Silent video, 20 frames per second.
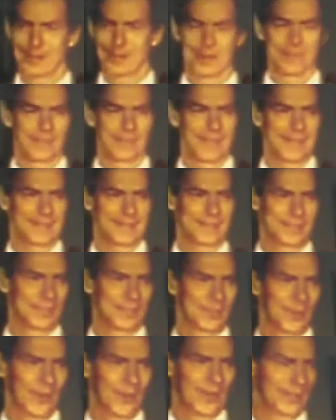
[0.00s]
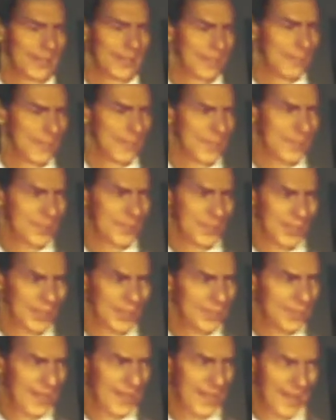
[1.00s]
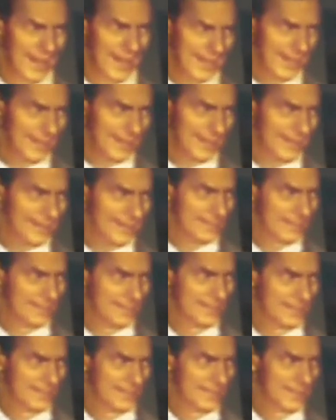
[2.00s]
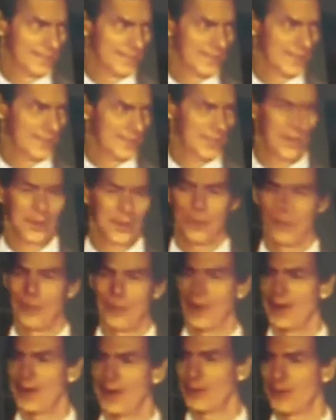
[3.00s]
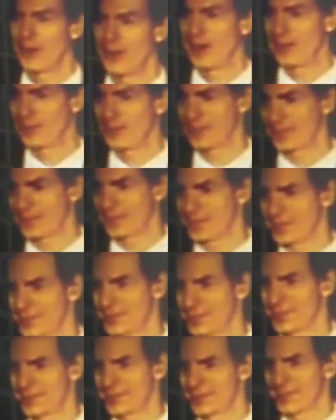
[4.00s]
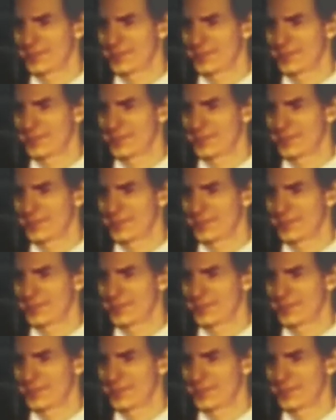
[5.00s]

I'm going to make this argument so tight, so well referenced,